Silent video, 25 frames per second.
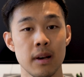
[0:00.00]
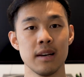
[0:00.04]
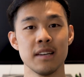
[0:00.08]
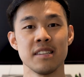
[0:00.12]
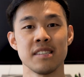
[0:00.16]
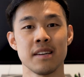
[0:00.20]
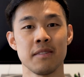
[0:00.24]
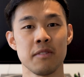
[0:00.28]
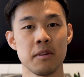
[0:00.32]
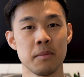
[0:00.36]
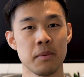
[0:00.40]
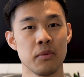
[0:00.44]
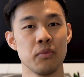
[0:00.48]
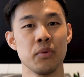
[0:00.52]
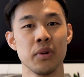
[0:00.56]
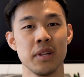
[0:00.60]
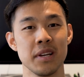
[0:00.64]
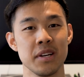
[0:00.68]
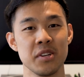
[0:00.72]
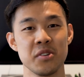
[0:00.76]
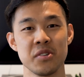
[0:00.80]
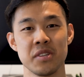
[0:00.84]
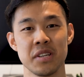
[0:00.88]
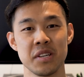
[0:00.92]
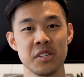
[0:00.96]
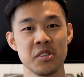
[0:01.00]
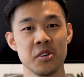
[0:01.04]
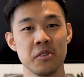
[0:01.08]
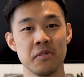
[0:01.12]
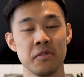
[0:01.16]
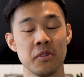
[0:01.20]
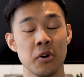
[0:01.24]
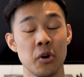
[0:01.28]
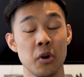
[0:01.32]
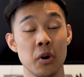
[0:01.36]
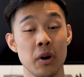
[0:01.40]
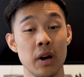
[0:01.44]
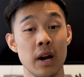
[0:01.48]
It's definitely been really interesting so
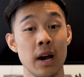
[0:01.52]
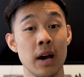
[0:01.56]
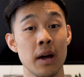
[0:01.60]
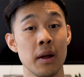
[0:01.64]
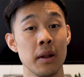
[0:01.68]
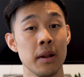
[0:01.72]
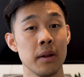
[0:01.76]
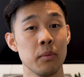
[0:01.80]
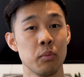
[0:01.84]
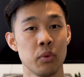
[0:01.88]
far, and